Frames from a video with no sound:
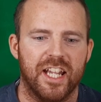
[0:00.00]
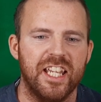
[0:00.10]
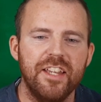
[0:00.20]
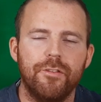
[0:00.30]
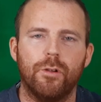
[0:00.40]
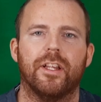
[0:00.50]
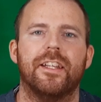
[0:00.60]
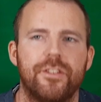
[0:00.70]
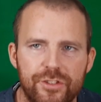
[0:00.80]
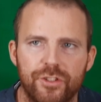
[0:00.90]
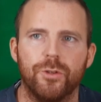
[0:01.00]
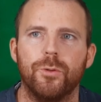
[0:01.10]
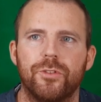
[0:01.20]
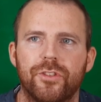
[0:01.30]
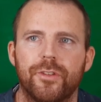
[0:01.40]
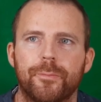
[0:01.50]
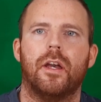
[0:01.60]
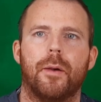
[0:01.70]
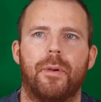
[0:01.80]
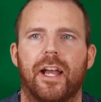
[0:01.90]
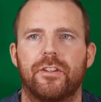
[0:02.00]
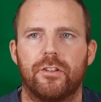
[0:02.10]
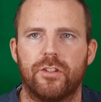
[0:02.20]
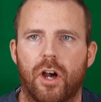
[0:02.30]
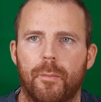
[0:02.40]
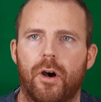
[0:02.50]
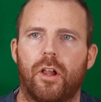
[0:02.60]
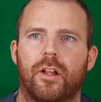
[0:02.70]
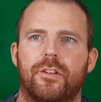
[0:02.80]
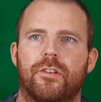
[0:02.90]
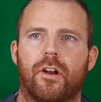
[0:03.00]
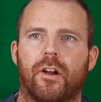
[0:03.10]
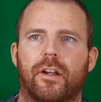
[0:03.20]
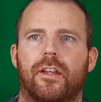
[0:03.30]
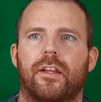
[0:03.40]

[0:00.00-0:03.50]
evil ensues. Back to Tom Holland's arc.